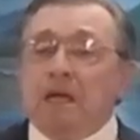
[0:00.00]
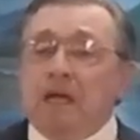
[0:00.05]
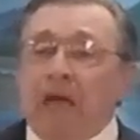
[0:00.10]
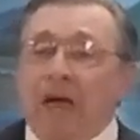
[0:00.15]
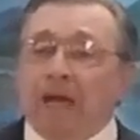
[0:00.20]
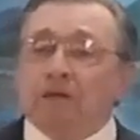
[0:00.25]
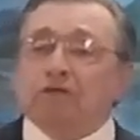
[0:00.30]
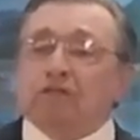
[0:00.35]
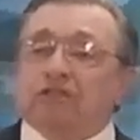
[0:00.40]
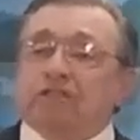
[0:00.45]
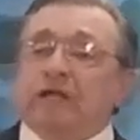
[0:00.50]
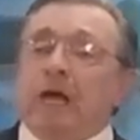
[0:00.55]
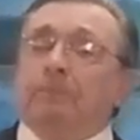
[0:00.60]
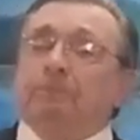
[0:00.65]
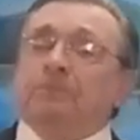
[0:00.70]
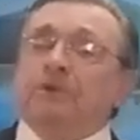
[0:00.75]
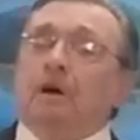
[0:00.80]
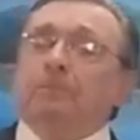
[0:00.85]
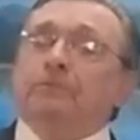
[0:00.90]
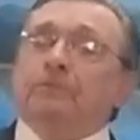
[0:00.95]
and
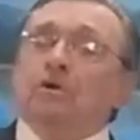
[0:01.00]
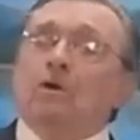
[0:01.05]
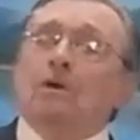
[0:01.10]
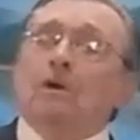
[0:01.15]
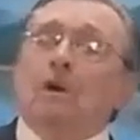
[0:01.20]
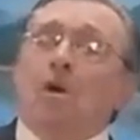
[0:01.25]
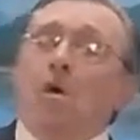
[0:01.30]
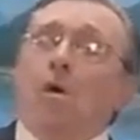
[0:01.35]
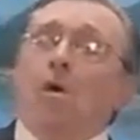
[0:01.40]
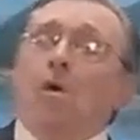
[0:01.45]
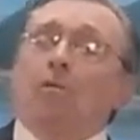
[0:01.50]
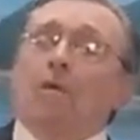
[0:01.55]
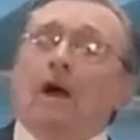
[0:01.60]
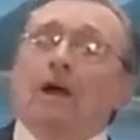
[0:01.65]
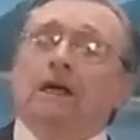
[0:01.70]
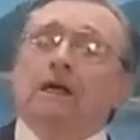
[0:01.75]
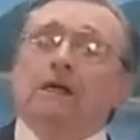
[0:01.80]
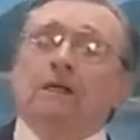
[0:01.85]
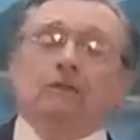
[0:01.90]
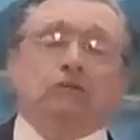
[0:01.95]
stepped up to an old
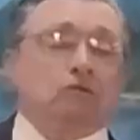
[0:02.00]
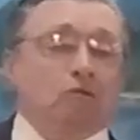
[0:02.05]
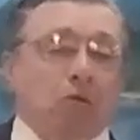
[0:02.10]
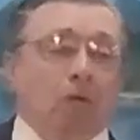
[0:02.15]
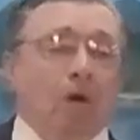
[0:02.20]
rugged